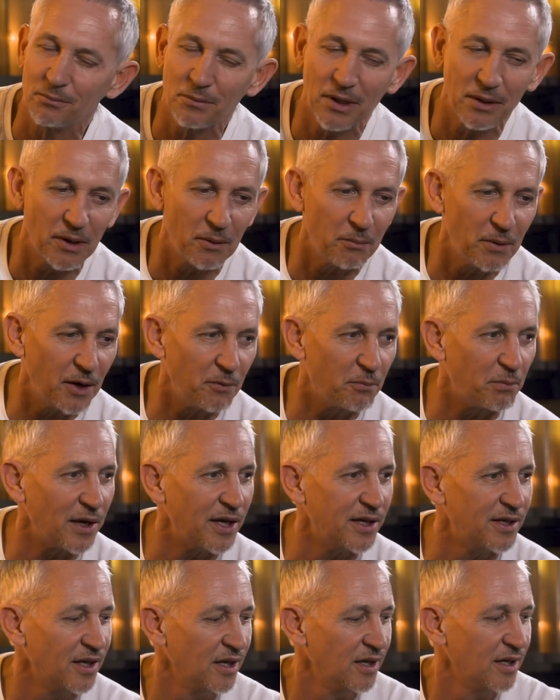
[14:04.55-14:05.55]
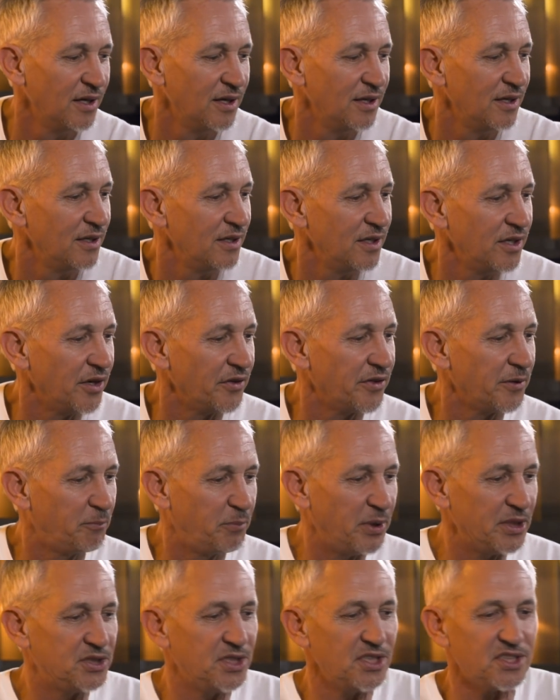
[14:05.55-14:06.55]
I mean, I might have played, you know, the
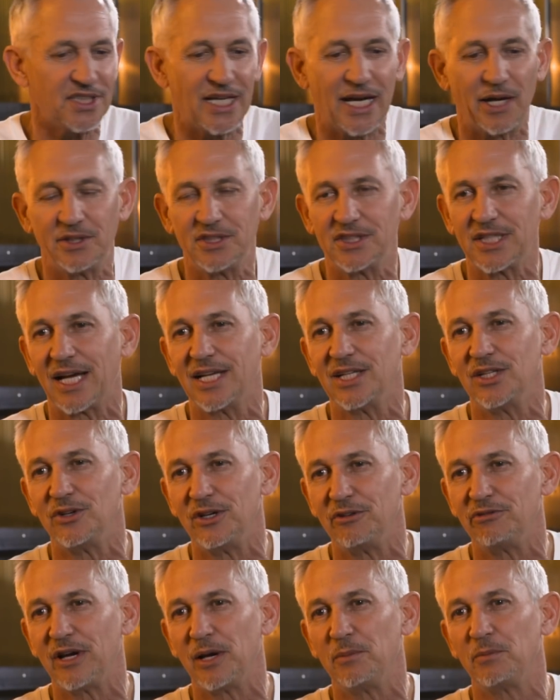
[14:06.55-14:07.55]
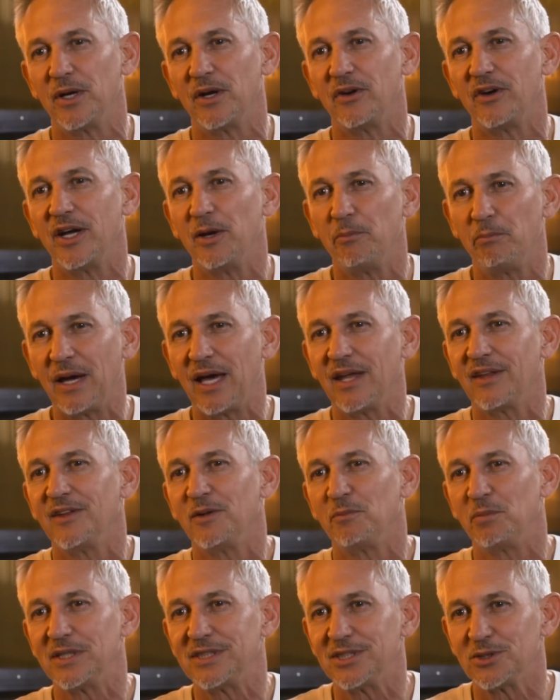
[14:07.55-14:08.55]
pitches now in January, February are better than
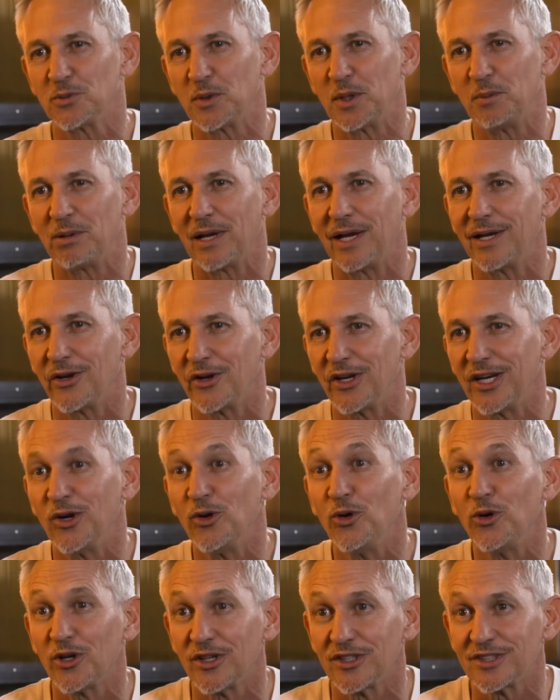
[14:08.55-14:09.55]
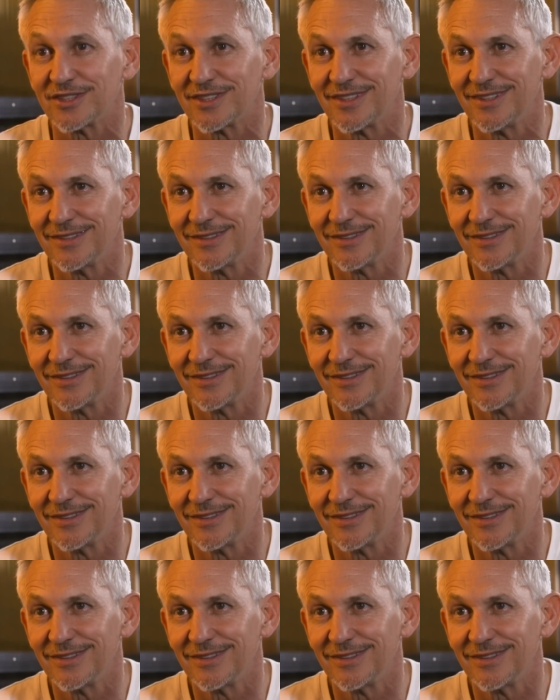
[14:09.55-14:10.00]
the pitches we played on in August.